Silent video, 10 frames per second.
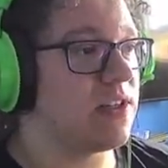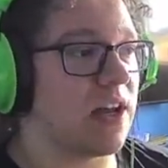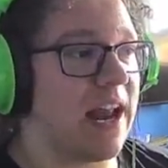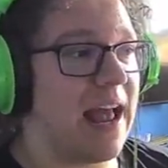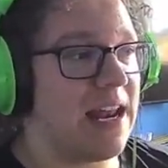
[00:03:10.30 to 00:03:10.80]

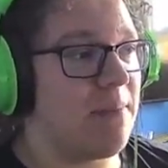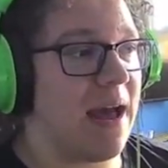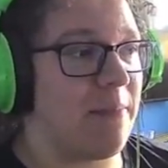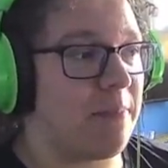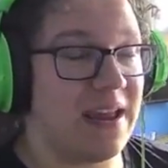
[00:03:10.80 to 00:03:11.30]
on any
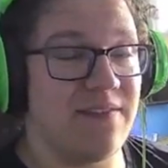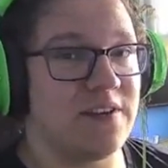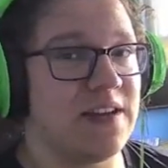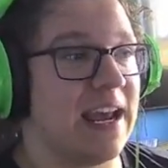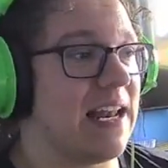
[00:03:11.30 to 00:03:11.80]
map,
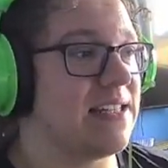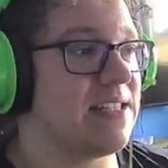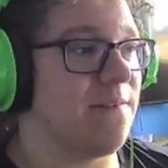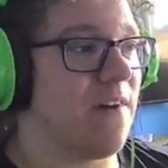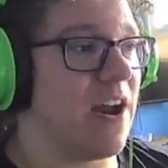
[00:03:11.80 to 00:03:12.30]
even like let's
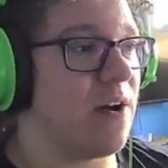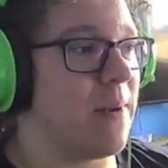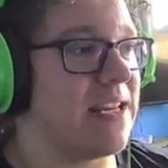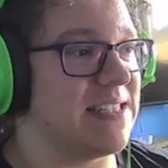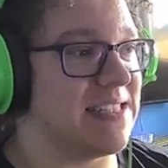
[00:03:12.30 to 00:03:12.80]
say
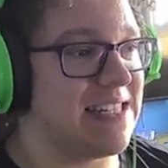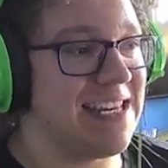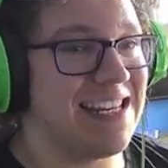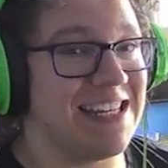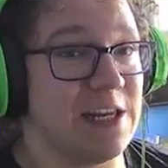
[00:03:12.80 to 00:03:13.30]
Firebase
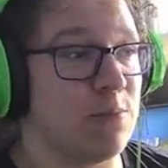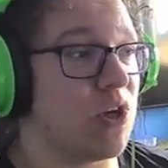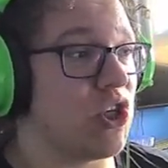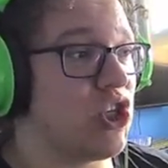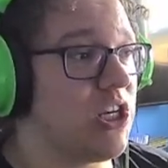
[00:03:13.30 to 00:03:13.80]
Z, D
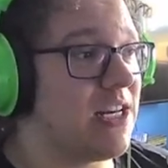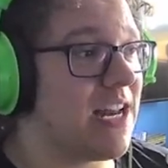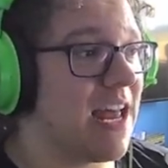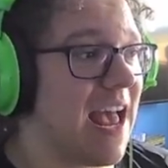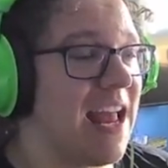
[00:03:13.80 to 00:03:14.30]

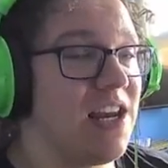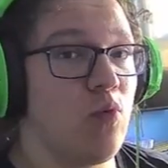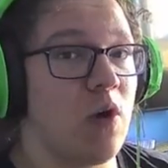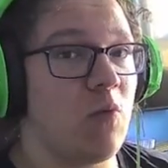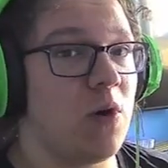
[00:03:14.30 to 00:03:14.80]
Machina,
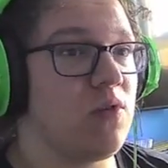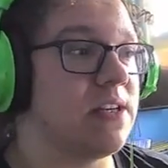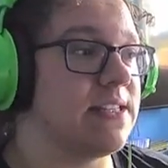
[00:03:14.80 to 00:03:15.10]
anywhere where you can